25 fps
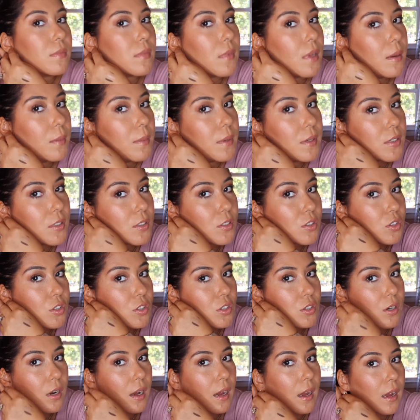I'm gonna
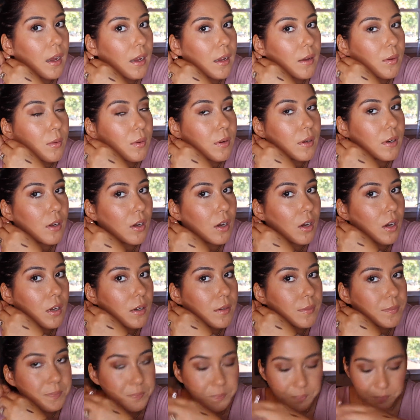try one
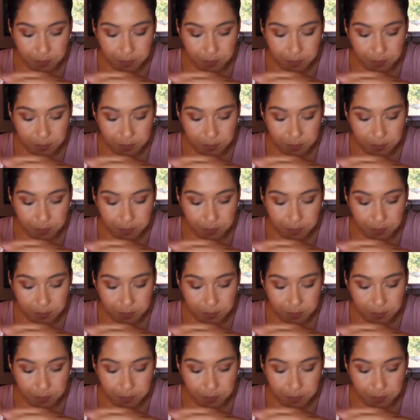on.